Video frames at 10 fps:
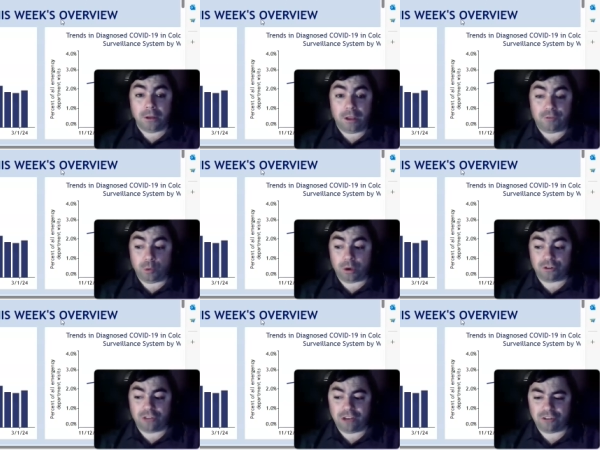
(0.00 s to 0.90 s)
If you want
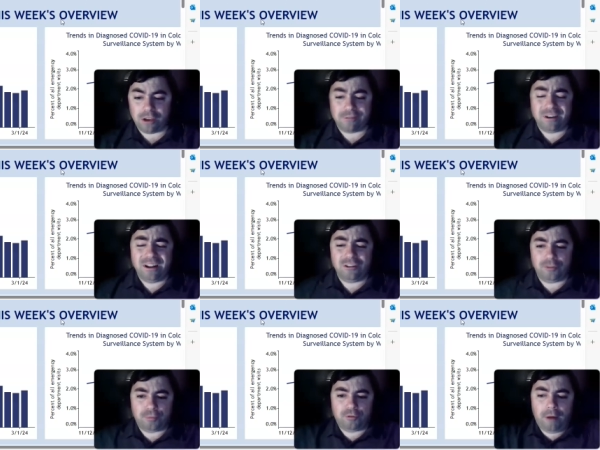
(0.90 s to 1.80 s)
to stay safe,
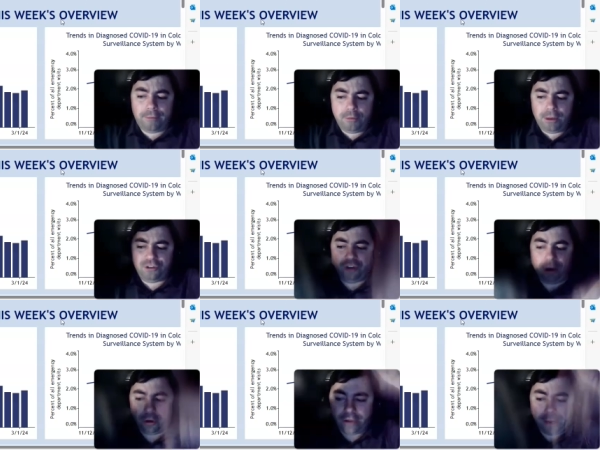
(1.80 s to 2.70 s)
subscribe to my
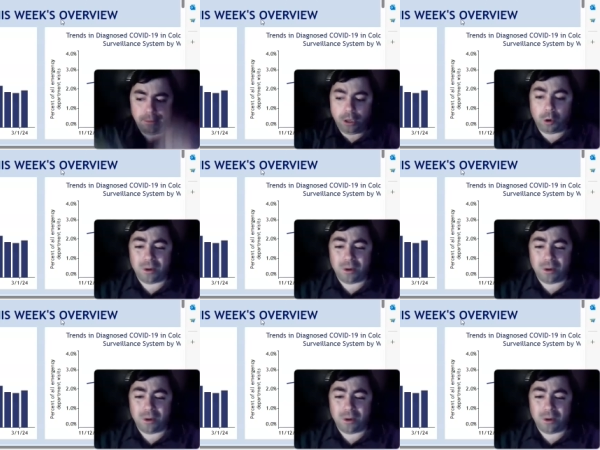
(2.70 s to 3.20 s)
channel down below.